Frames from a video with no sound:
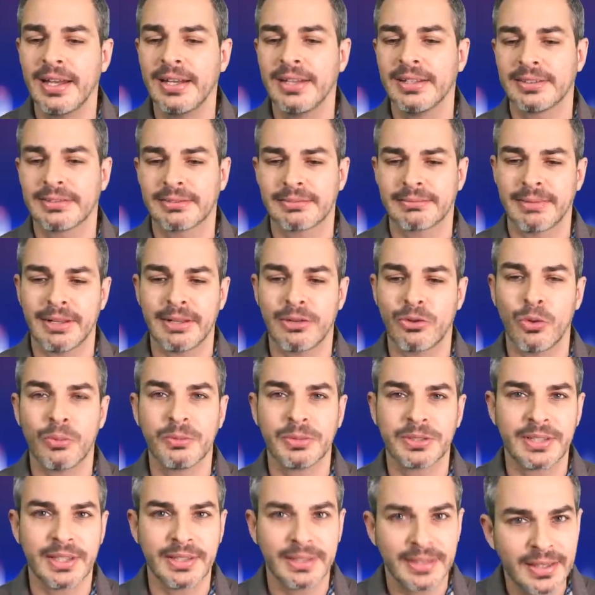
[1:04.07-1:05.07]
it's like
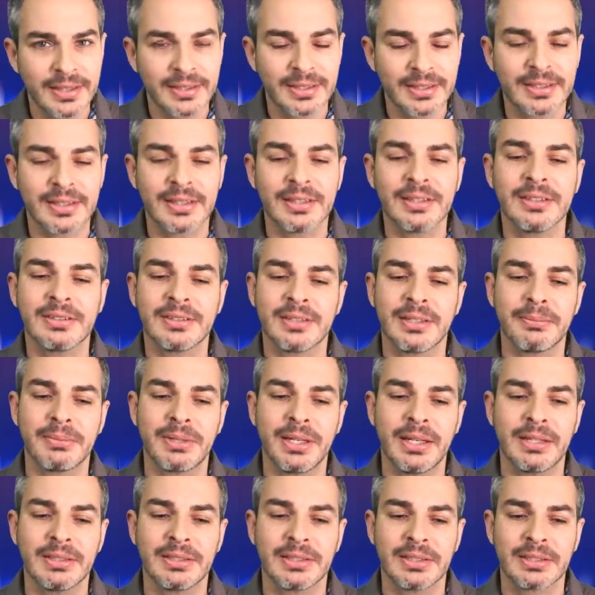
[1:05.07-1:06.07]
almost identical in some
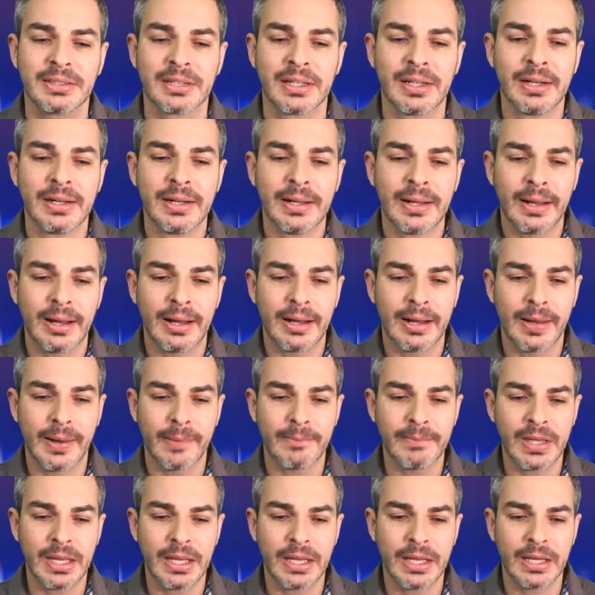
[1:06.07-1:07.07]
cases.
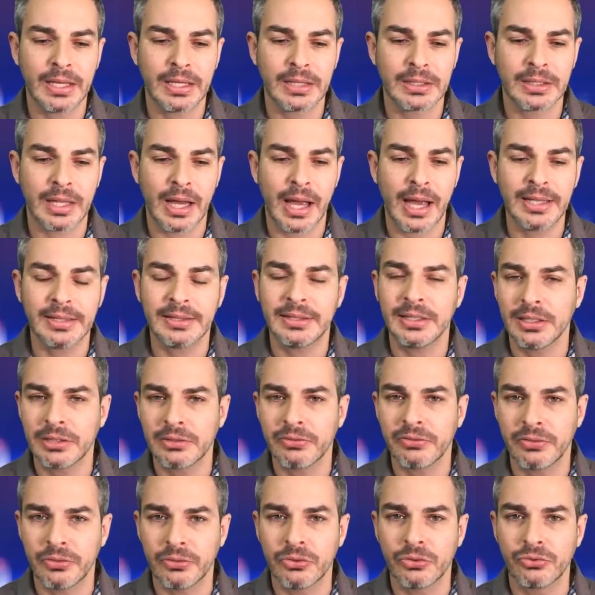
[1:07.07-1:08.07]
And I did
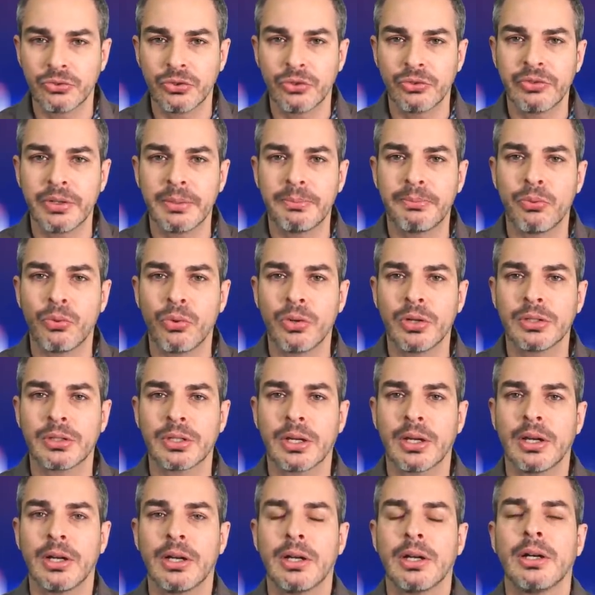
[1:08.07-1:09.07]
do report
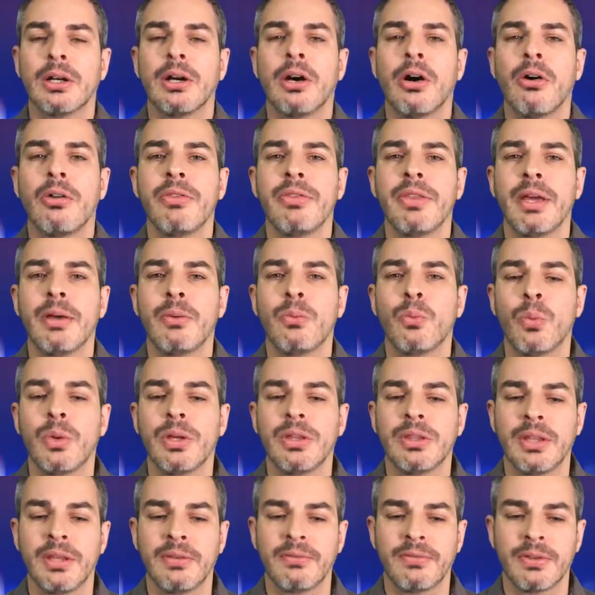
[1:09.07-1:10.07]
on them when they've